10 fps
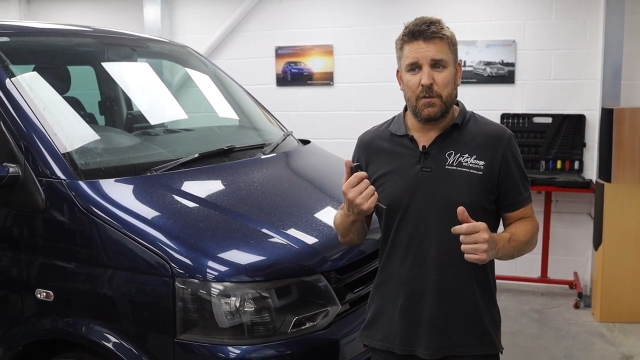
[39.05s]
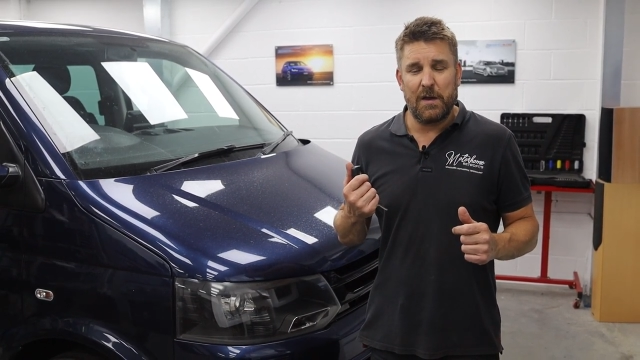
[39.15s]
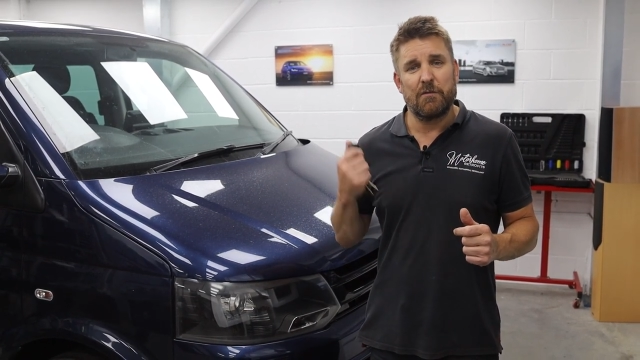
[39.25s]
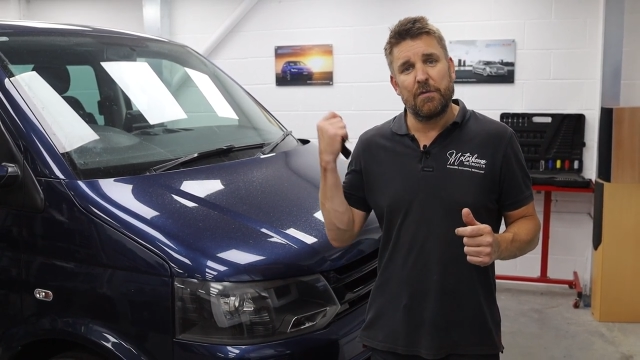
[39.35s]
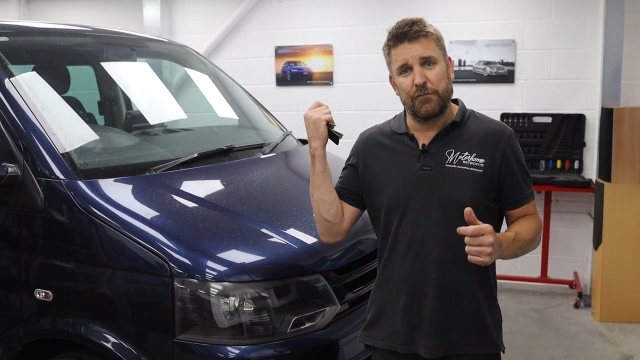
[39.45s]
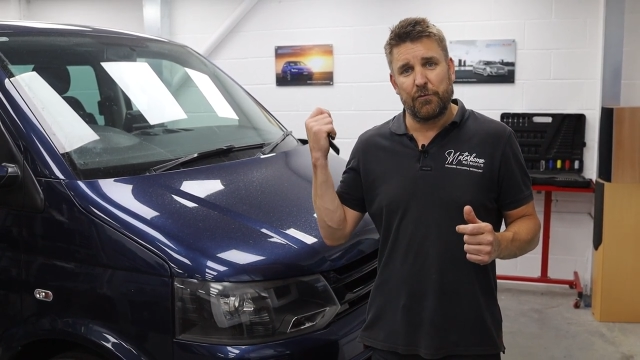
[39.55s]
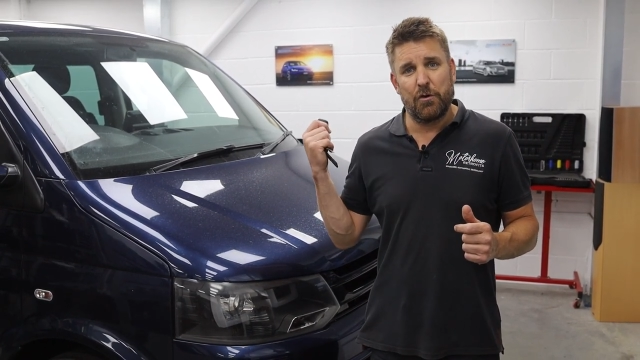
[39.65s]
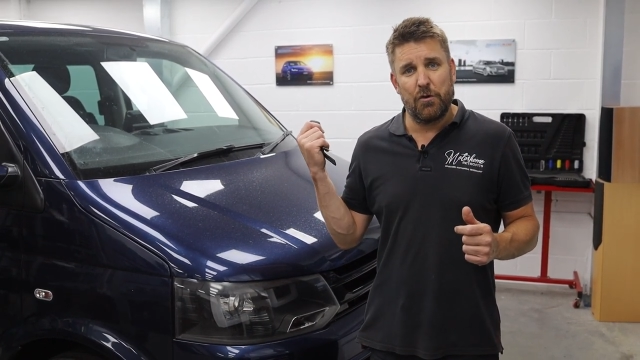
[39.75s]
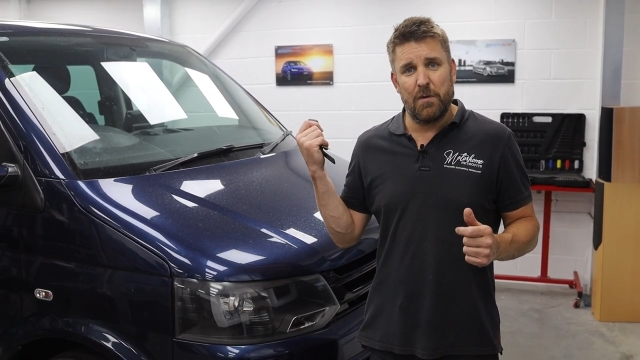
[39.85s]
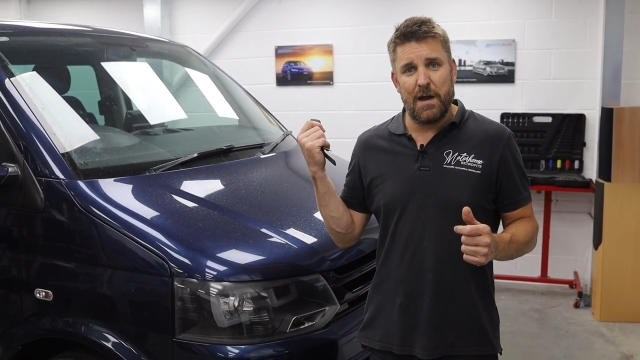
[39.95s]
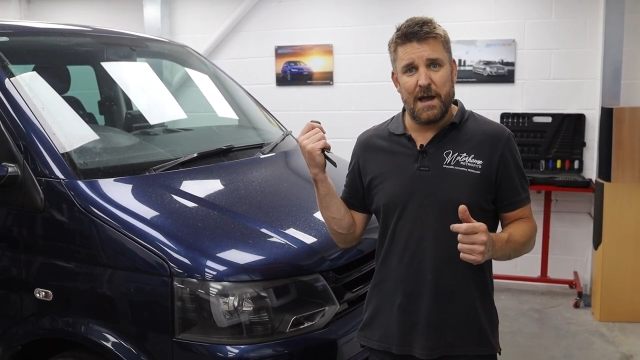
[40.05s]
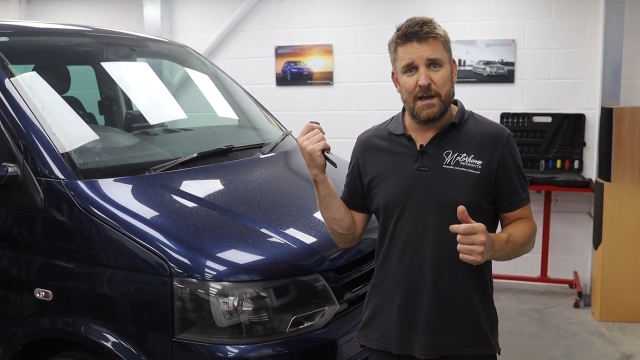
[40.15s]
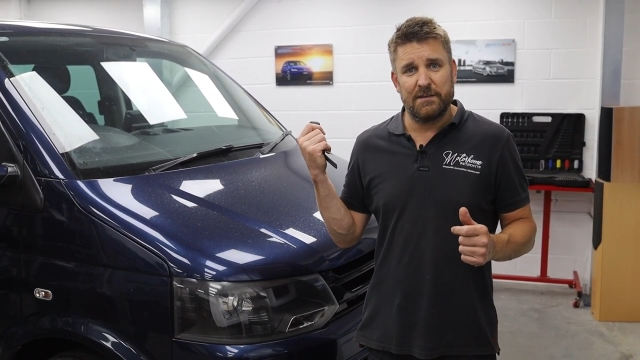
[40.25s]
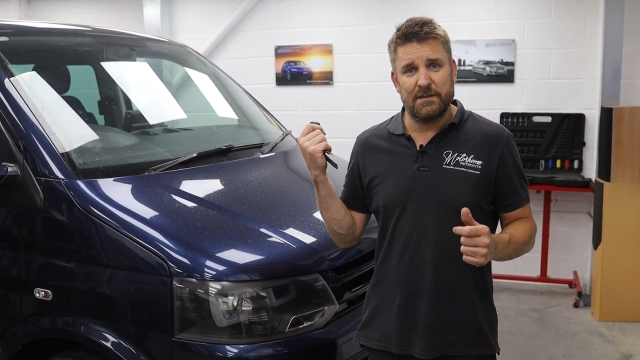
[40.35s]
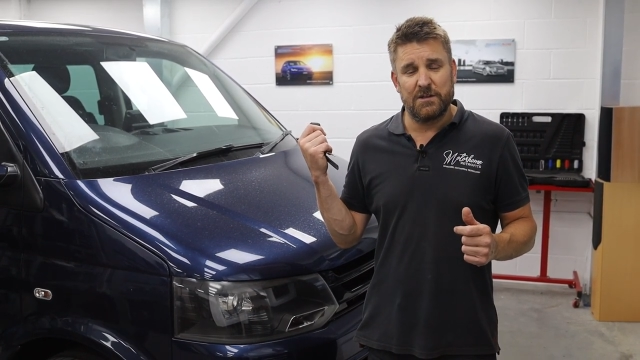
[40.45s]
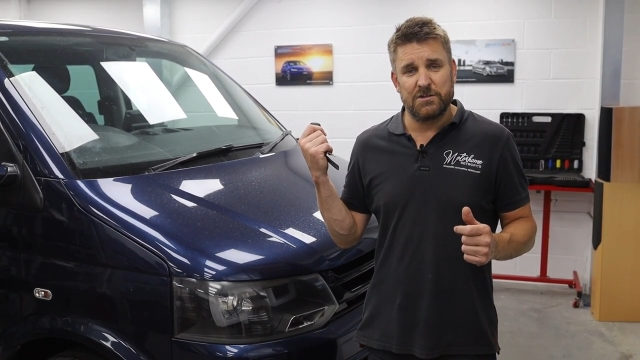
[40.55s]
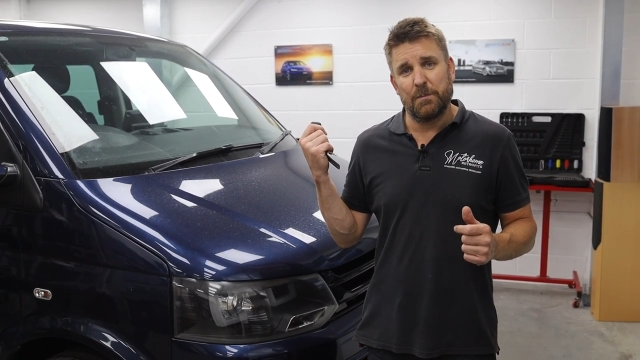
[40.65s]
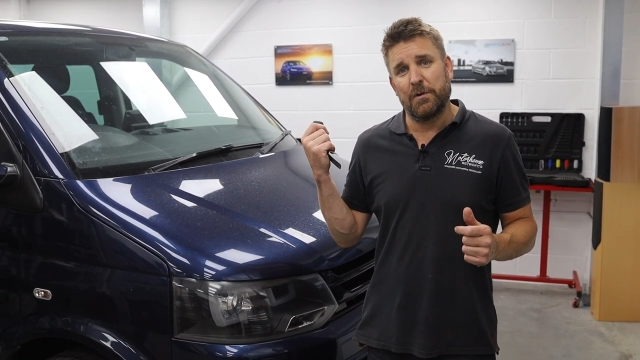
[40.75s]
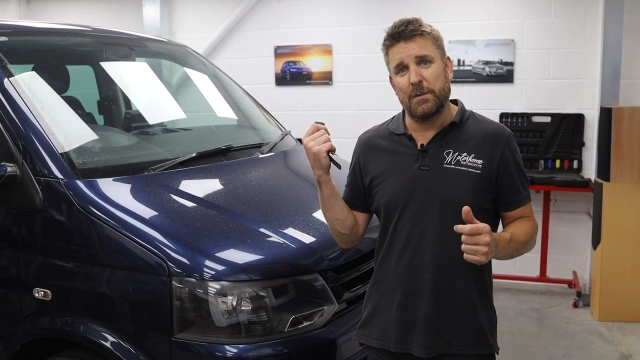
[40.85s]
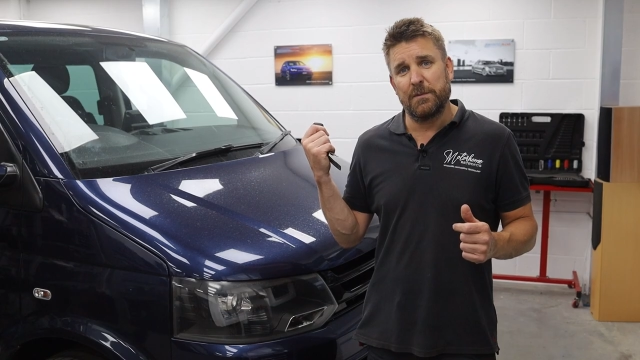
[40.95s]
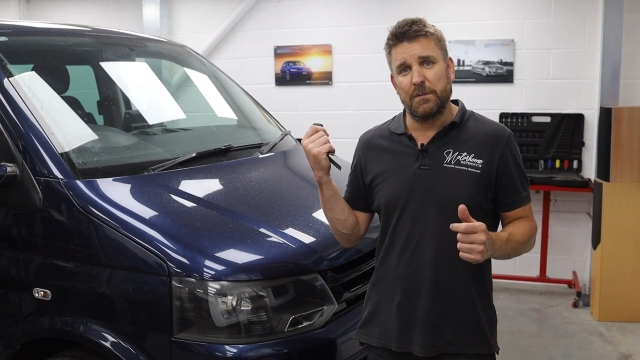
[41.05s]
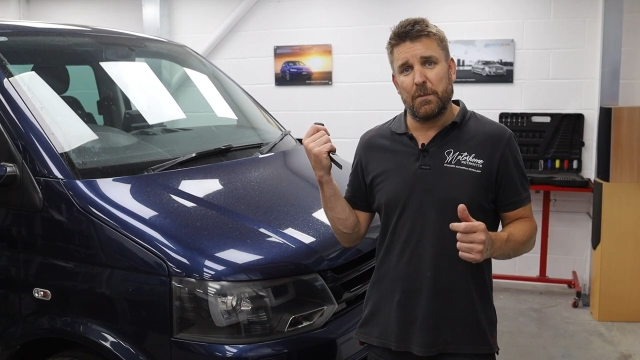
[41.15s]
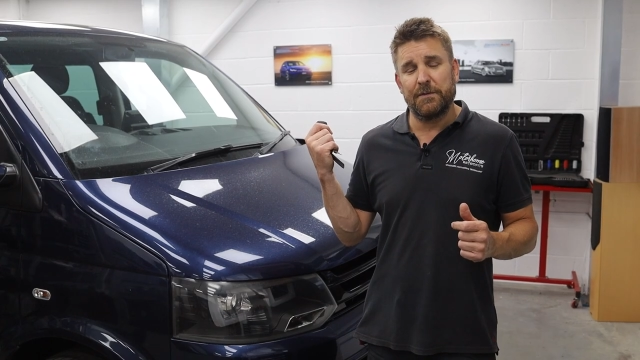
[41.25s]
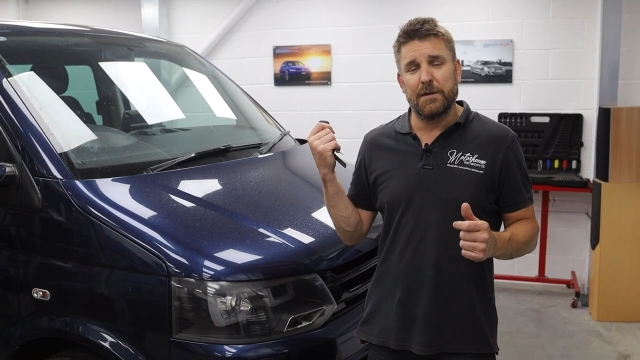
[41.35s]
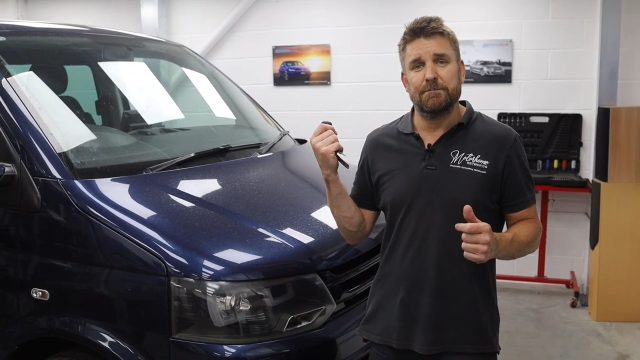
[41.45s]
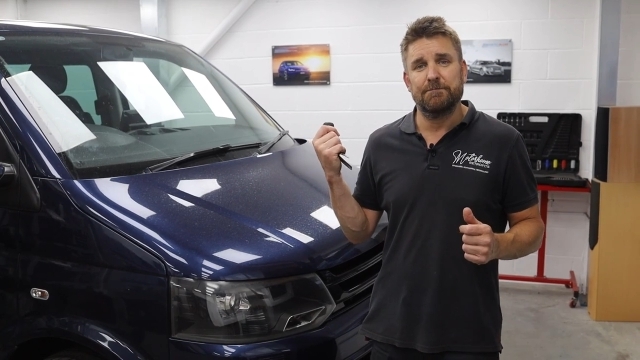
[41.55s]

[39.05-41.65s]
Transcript: Quick run through and jump on in and see what we've done.